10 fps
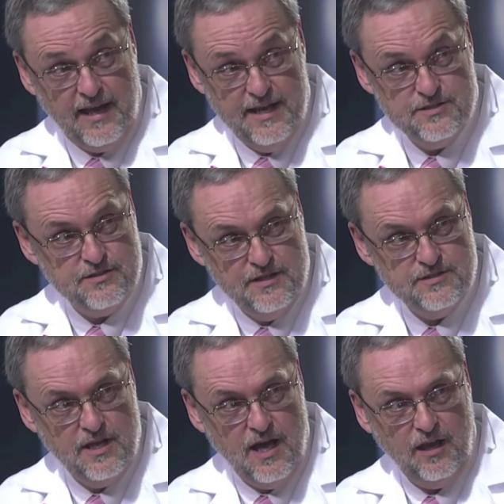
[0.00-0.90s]
an
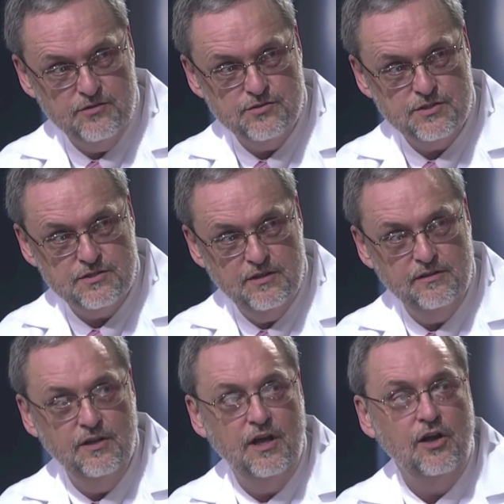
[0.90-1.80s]
anesthesiologist,
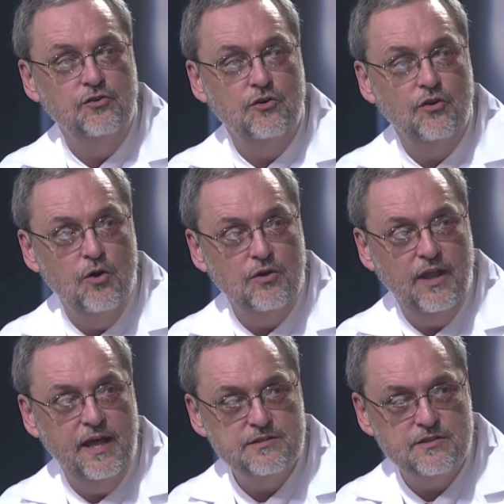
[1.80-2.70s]
done under
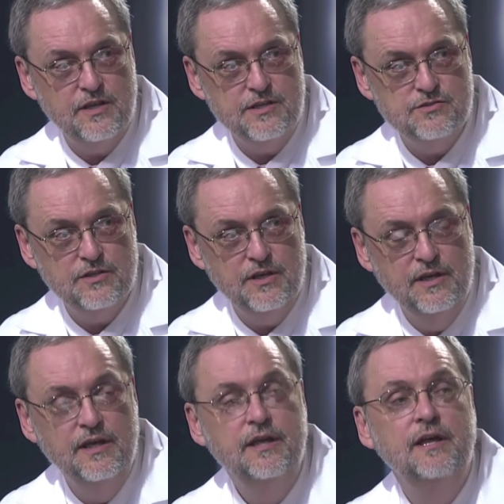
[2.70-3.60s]
local anesthesia.
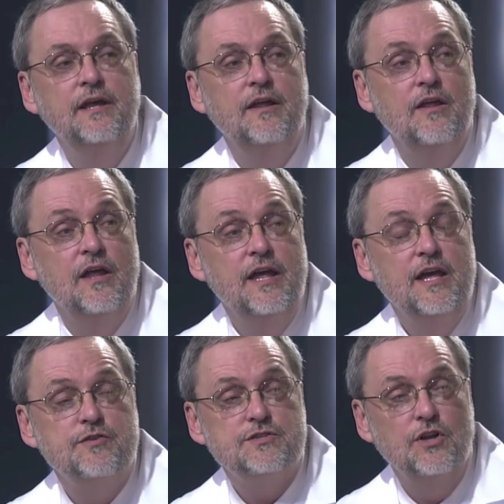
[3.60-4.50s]

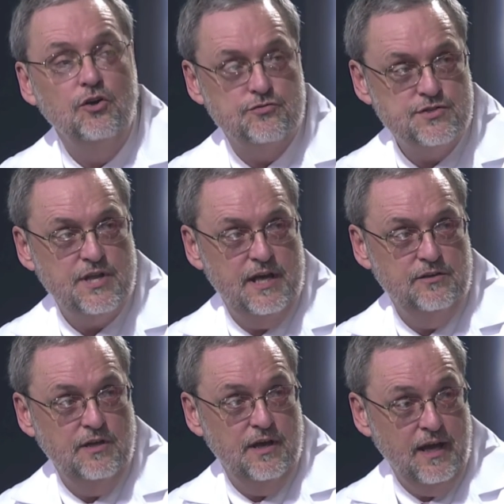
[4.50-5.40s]
If it's an
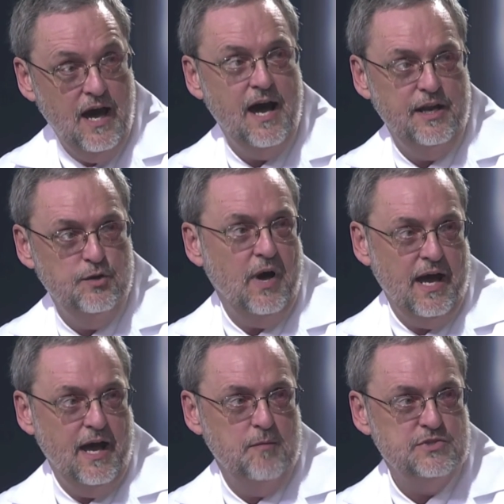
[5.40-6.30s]
ultrasound guided
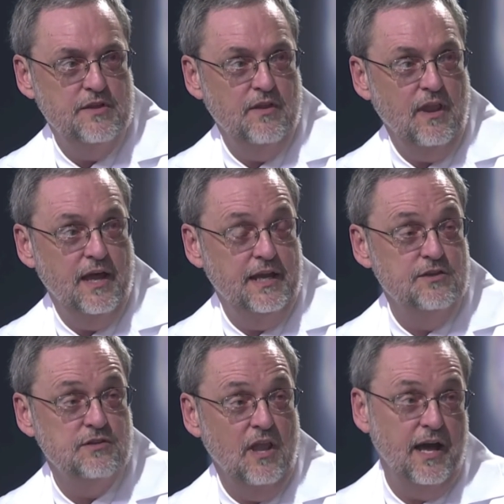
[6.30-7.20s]
biopsy, the
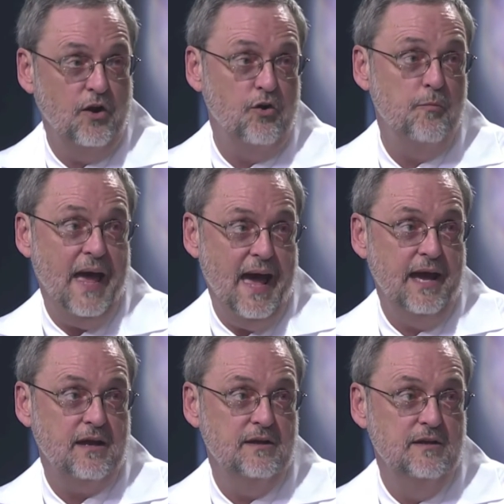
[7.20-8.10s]
lady is lying on her
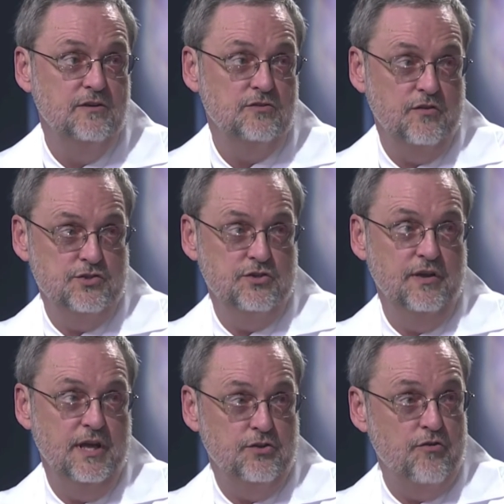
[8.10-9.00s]
back so that you
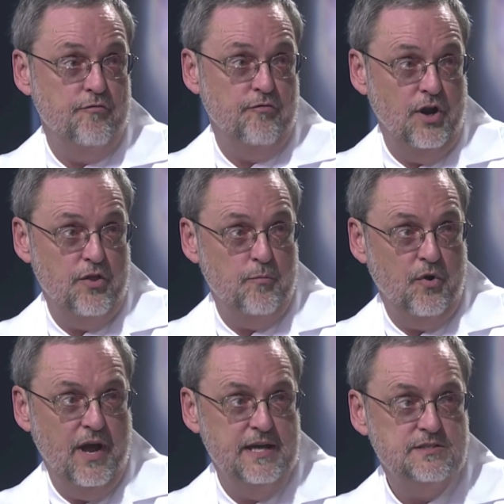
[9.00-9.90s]
can get to the front of the
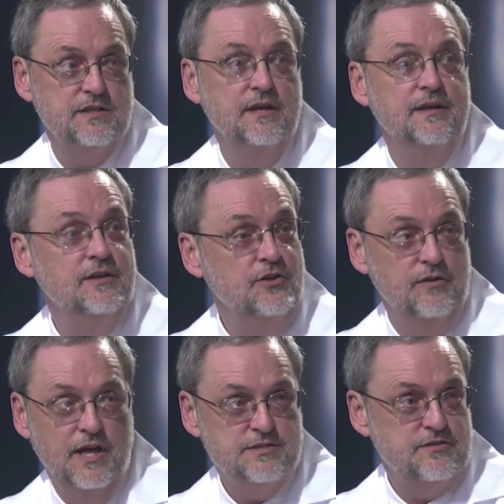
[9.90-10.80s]
breast.
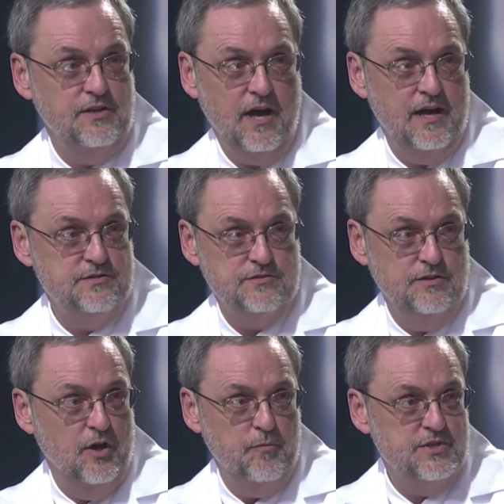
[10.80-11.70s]
You
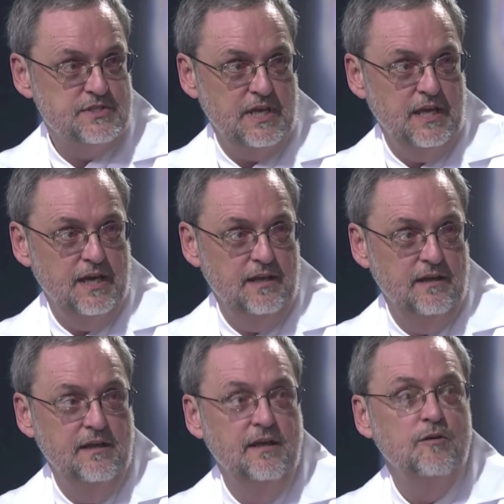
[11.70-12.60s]
anesthetize, numb the skin,
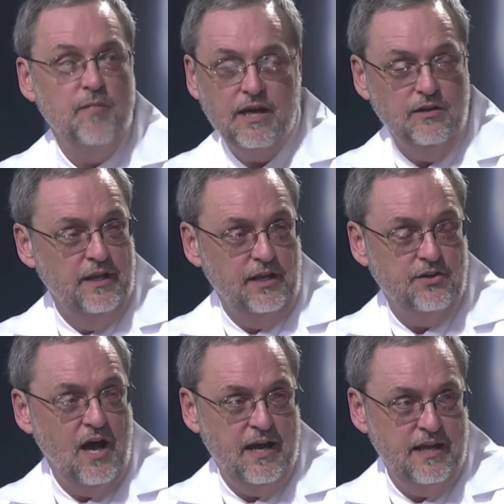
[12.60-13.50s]
make a little
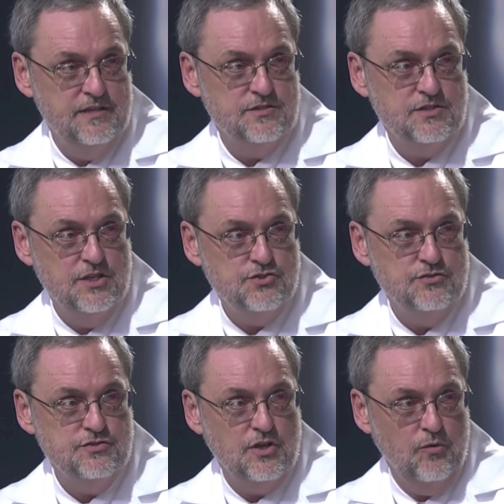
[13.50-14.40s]
tiny
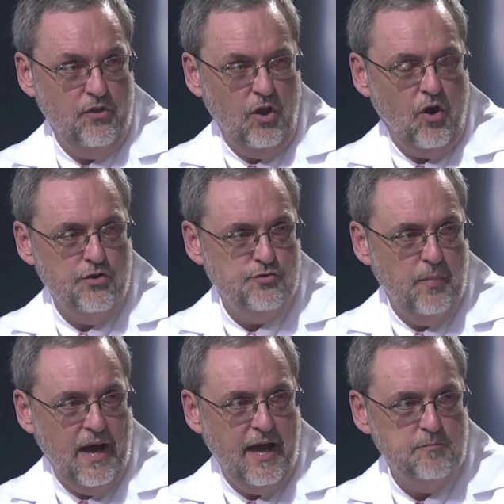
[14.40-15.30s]
incision so the larger
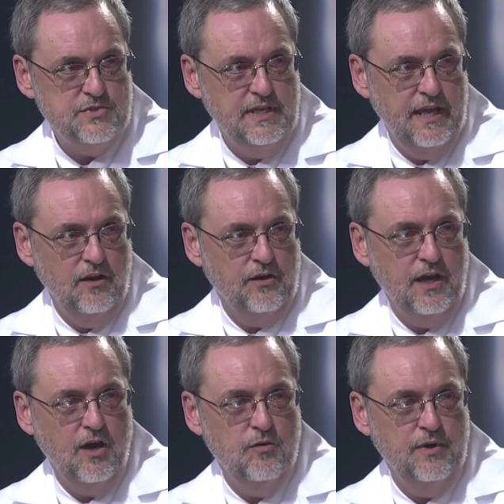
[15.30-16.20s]
biopsy needle
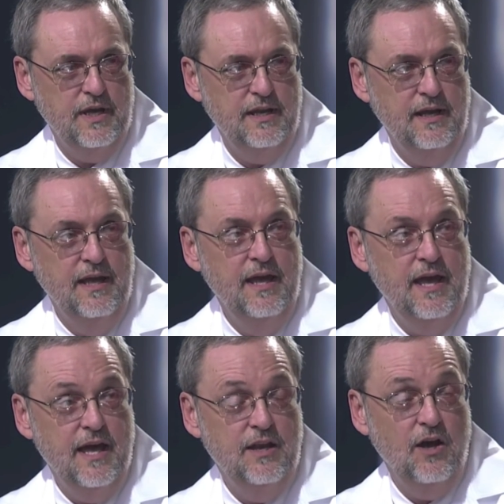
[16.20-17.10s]
can go in.
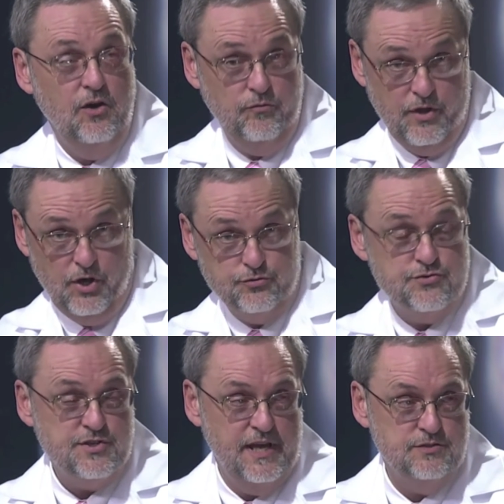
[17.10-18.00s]
And on the
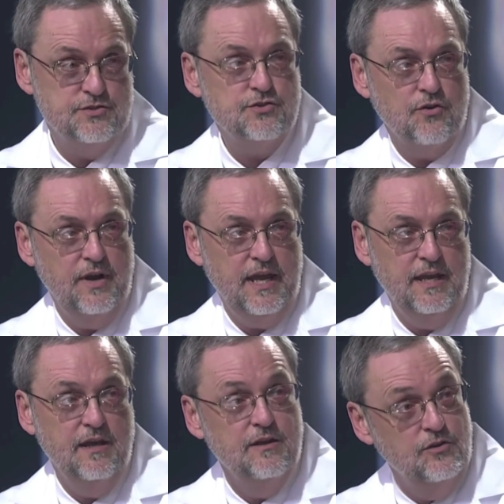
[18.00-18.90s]
ultrasound
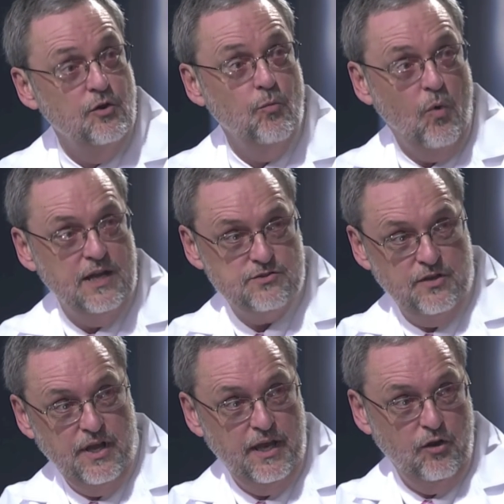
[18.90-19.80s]
screen, you can watch
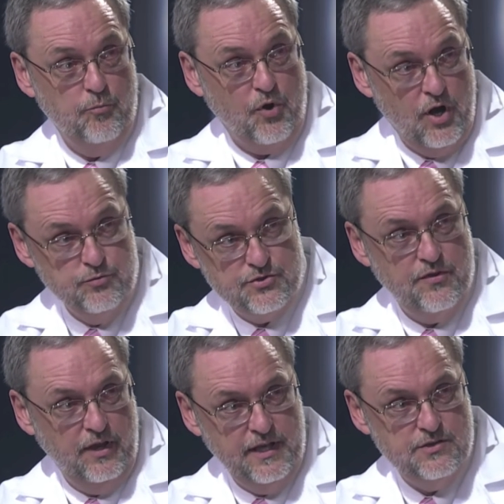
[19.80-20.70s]
the needle
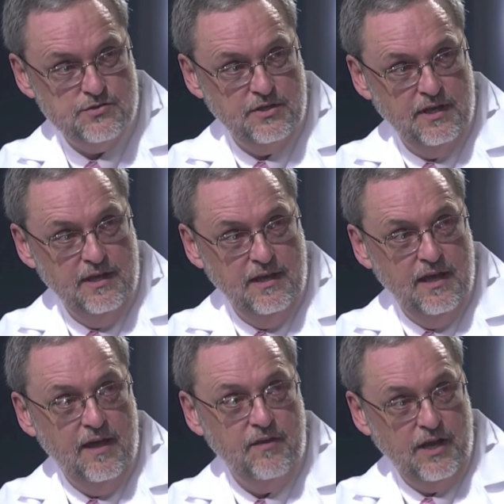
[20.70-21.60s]
approach the lesion,
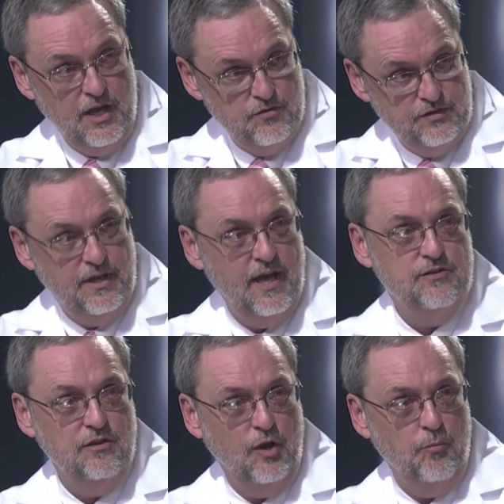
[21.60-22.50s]
and then it goes and
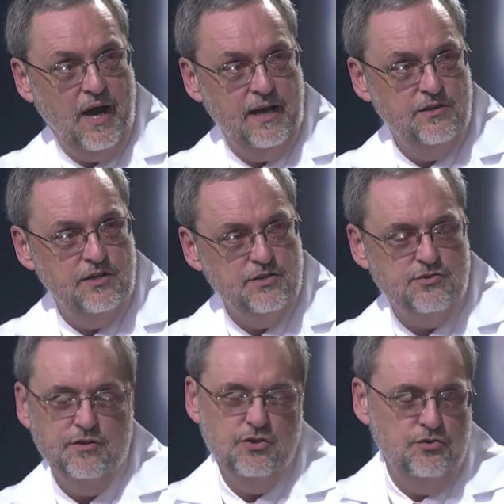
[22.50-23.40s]
takes a little bite of
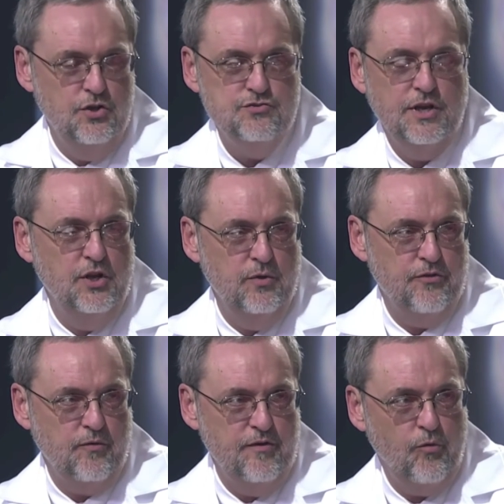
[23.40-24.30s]
tissue. And you usually do it
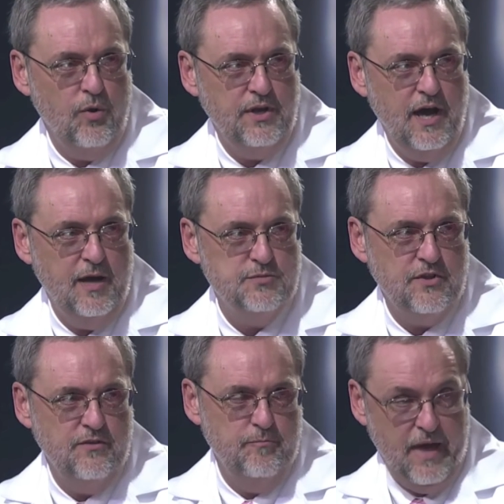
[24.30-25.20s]
3 or 4 times,
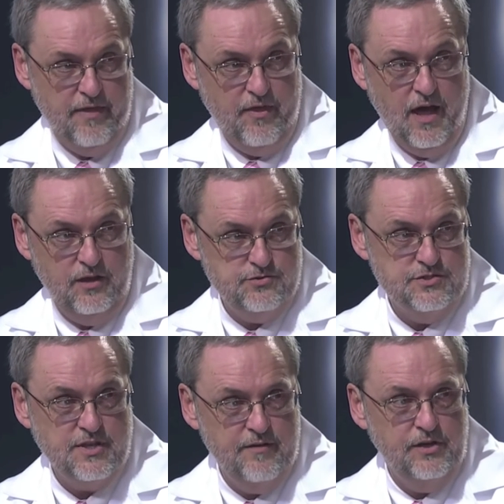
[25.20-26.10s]
so
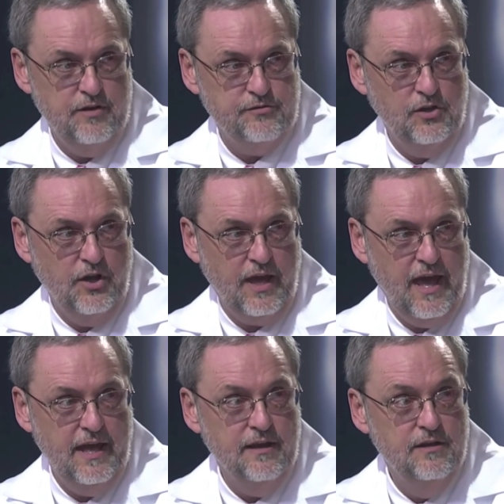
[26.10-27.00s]
pathologists have enough to look
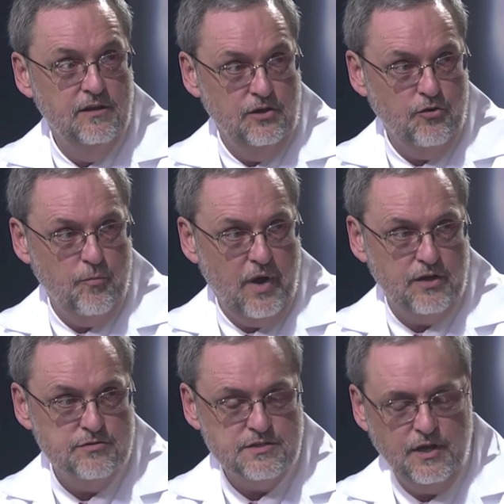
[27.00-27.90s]
at under the
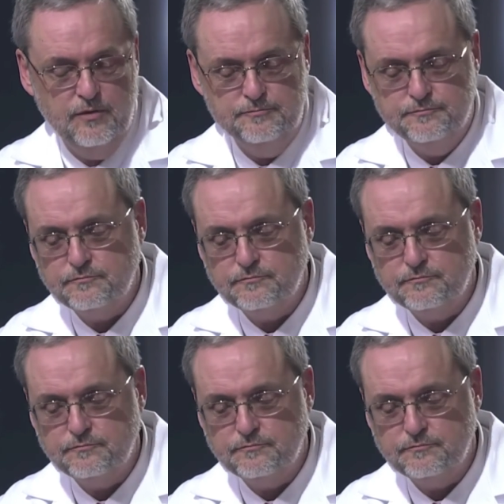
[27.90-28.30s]
microscope.